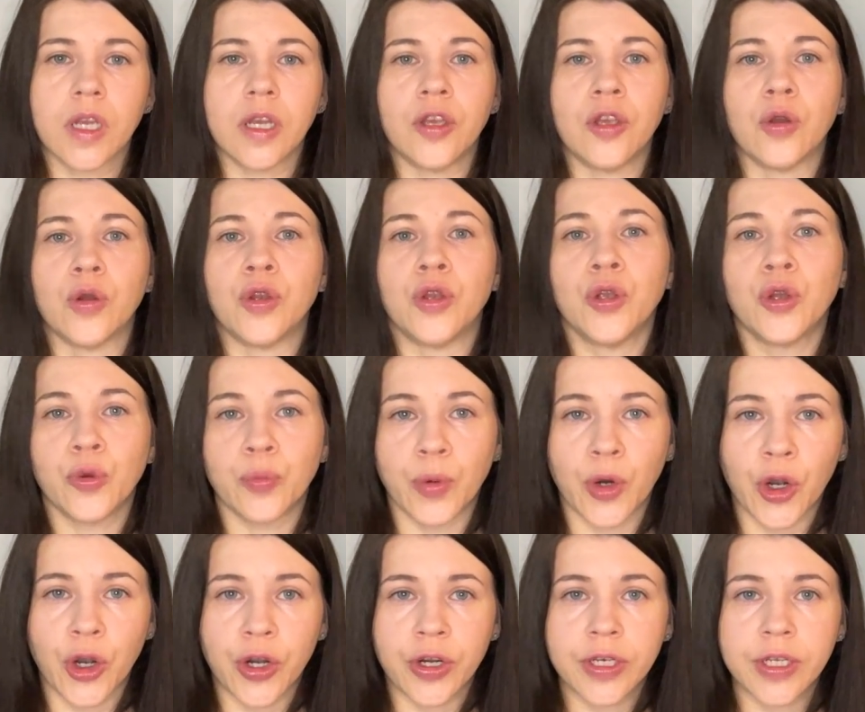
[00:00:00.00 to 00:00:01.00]
your new
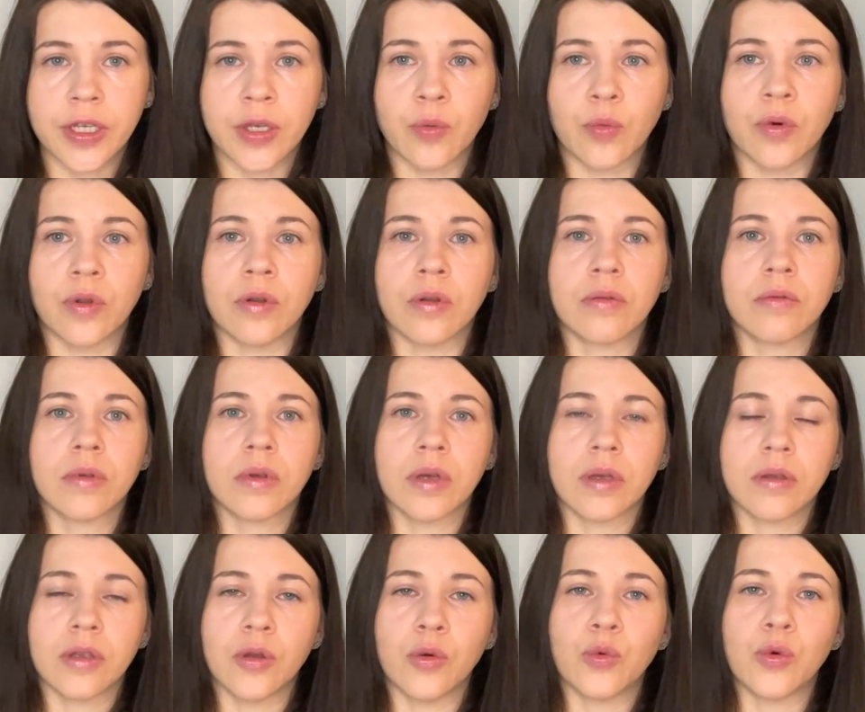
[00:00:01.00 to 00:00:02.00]
bird,
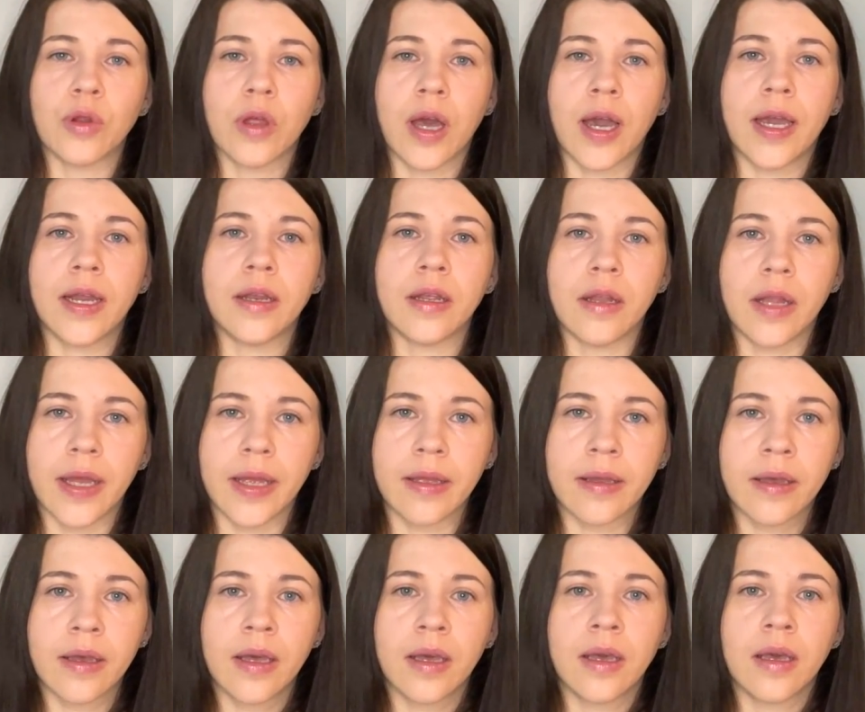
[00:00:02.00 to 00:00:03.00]
you will kind of like